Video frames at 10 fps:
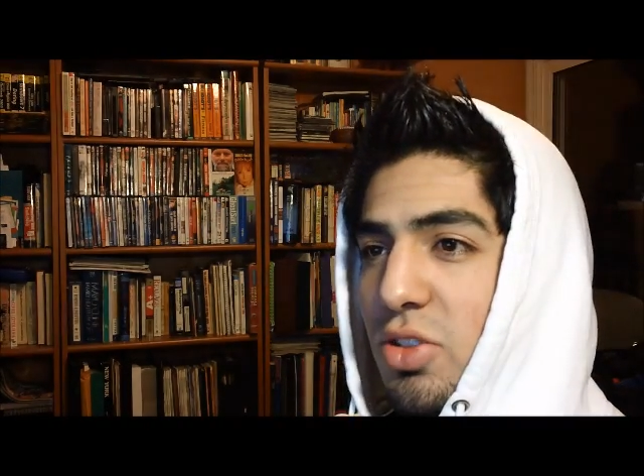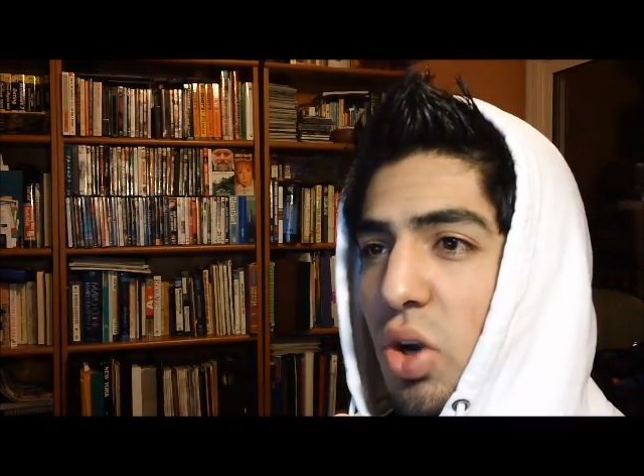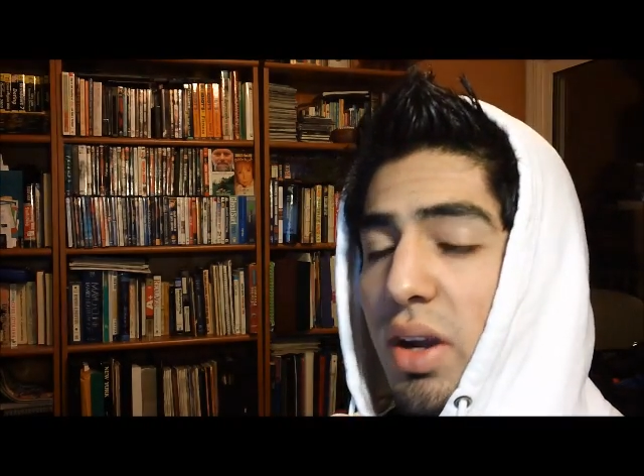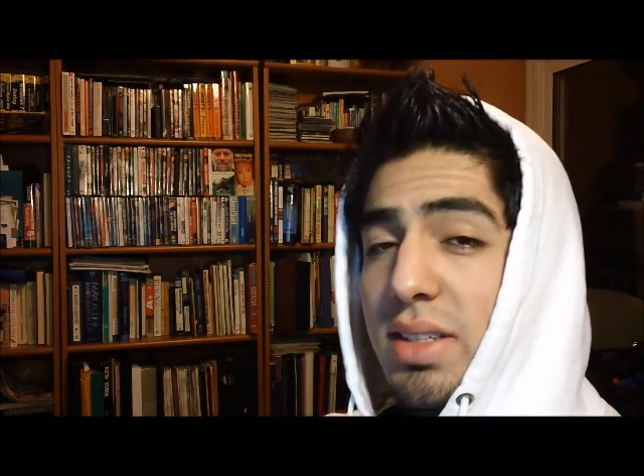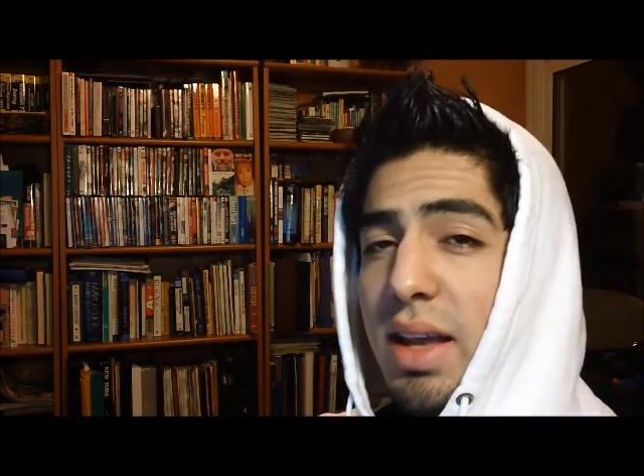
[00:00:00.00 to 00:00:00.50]

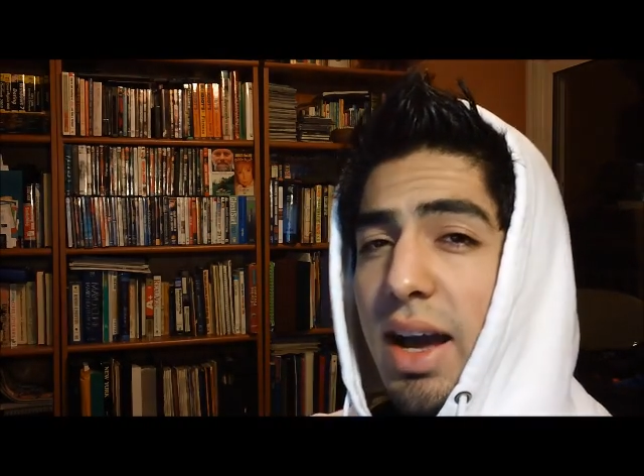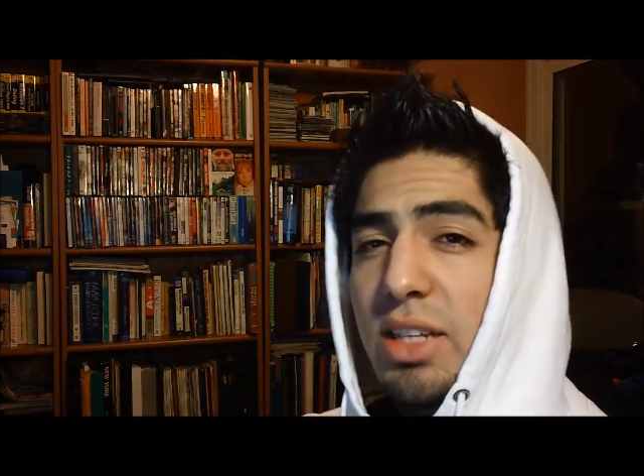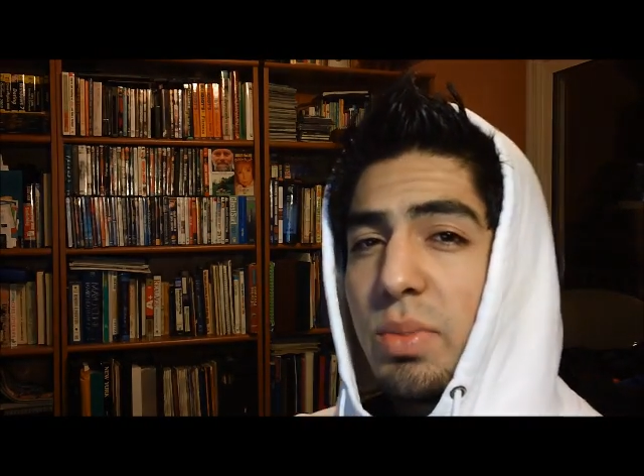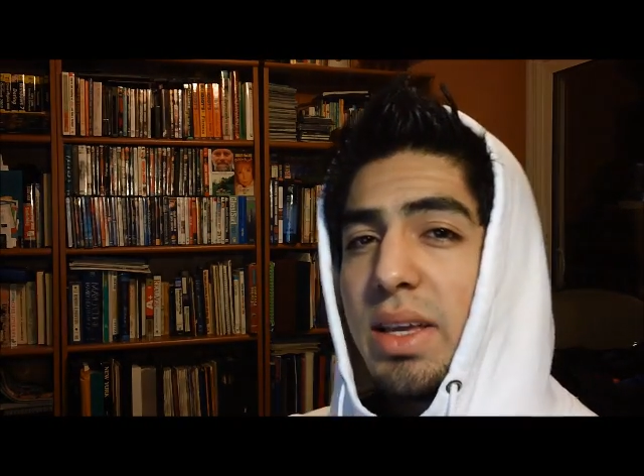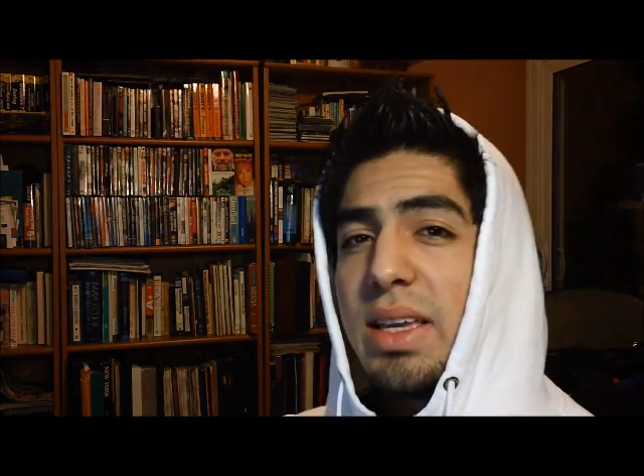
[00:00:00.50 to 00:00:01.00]
strongest
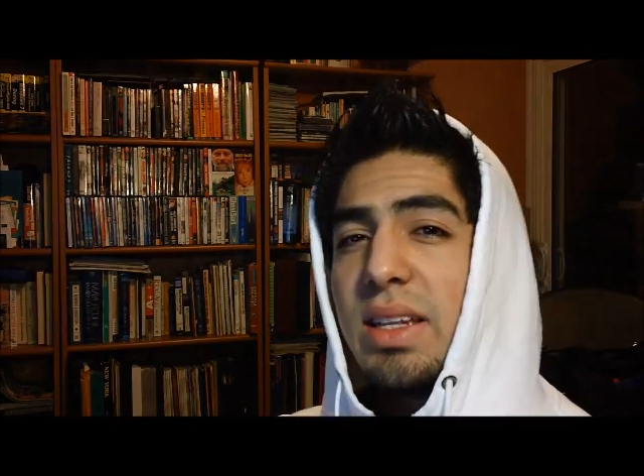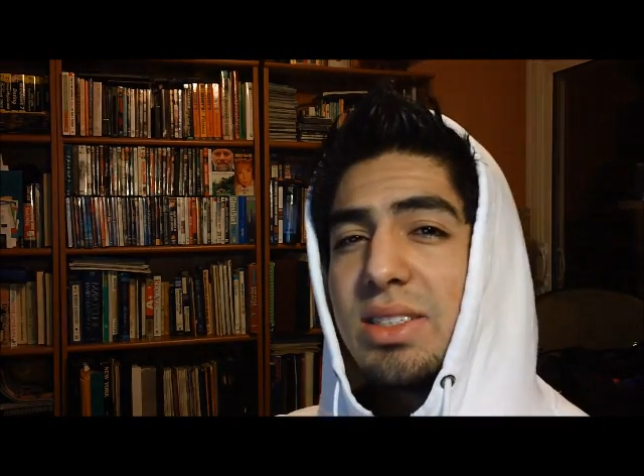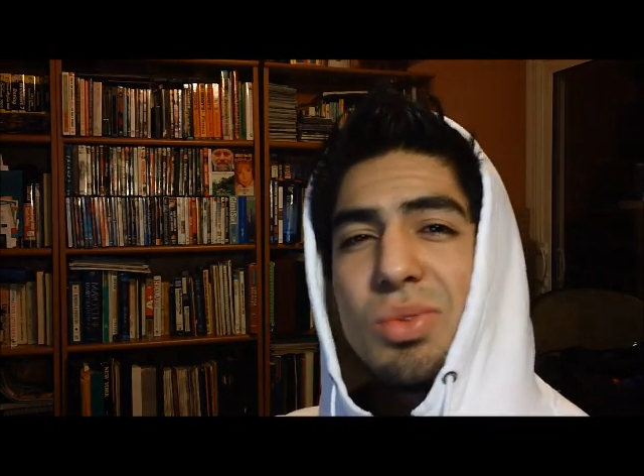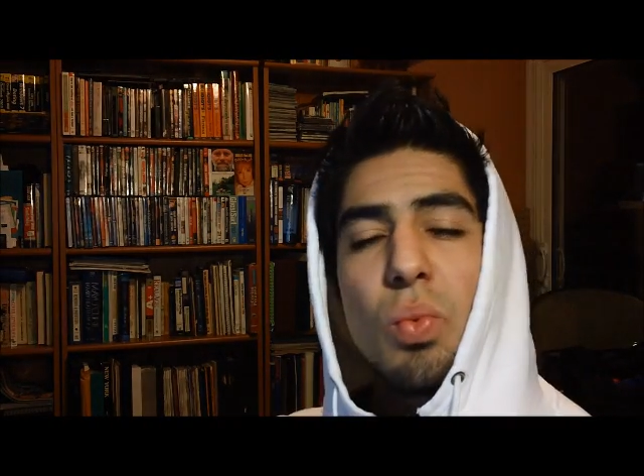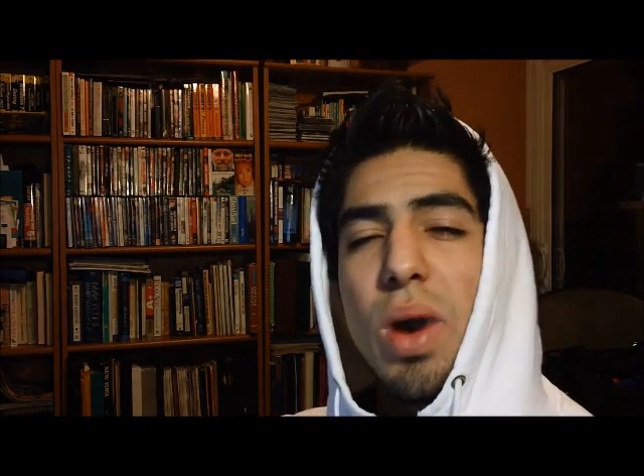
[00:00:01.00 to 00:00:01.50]
guys, but he
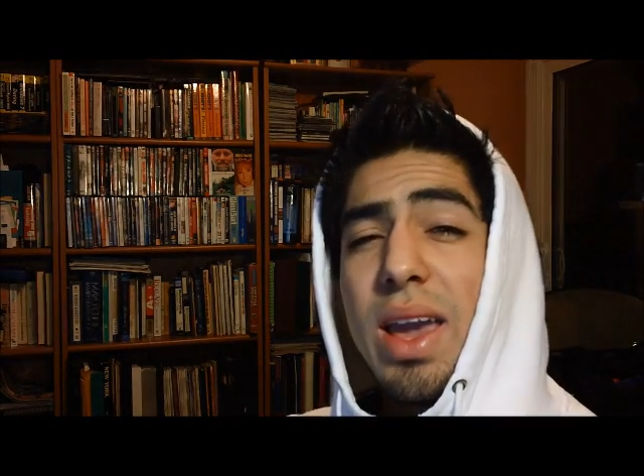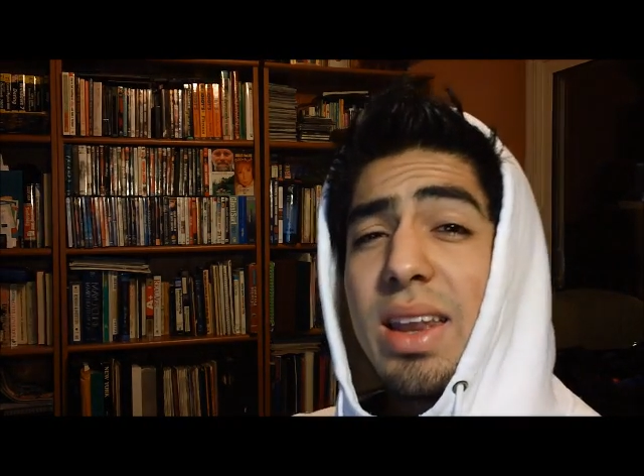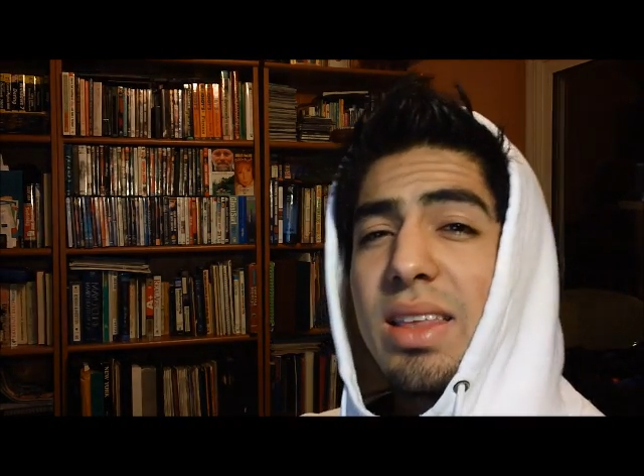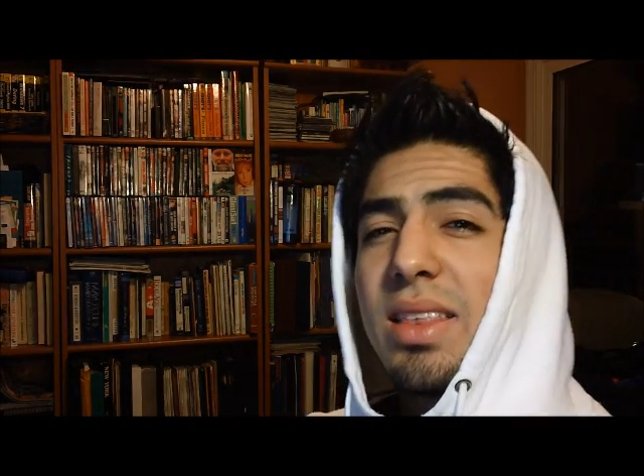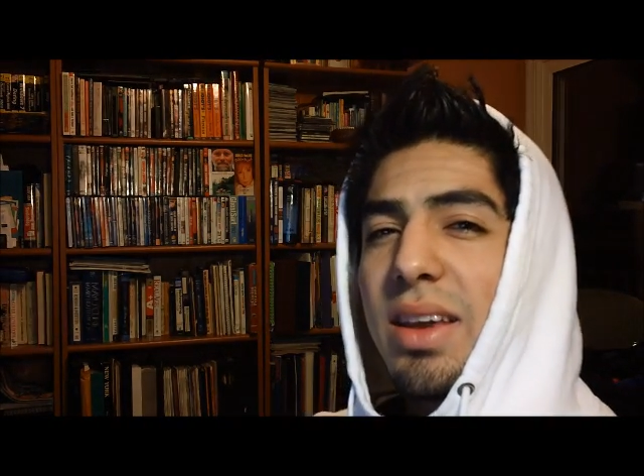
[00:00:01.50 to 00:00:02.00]
doesn't weigh
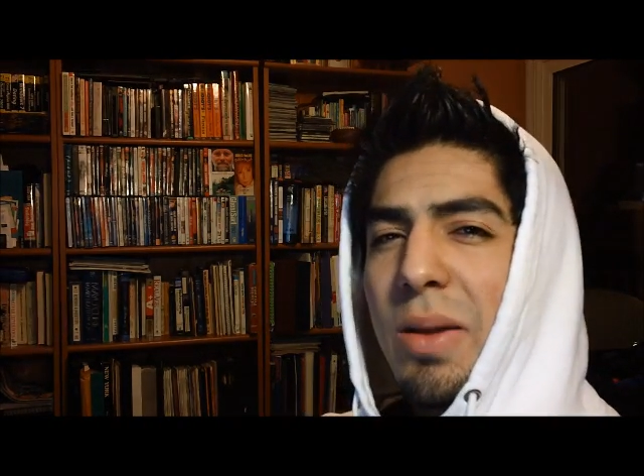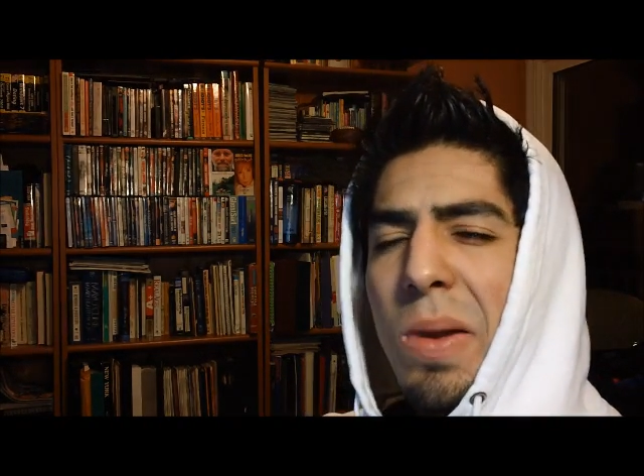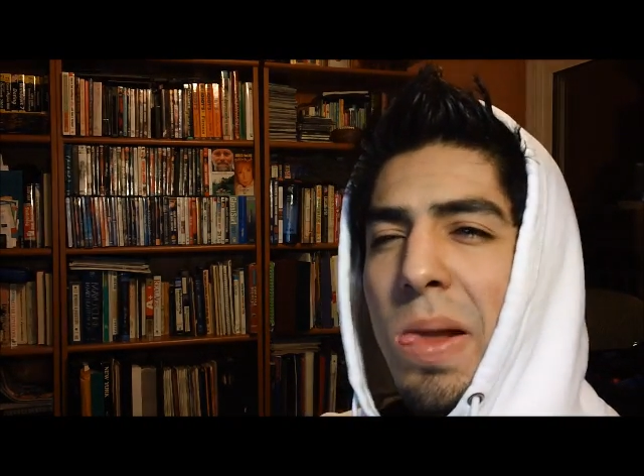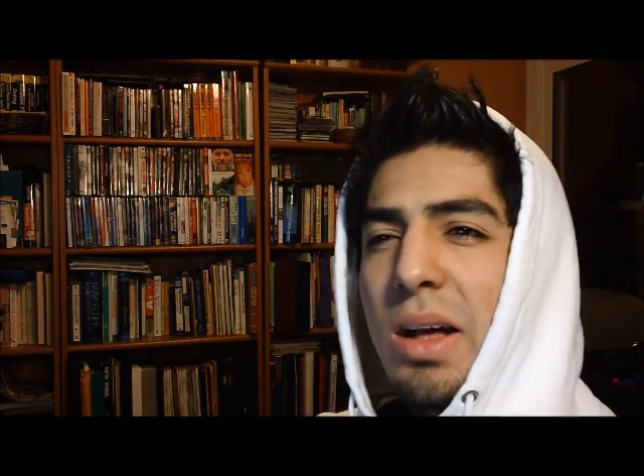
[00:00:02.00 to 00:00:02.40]
anything.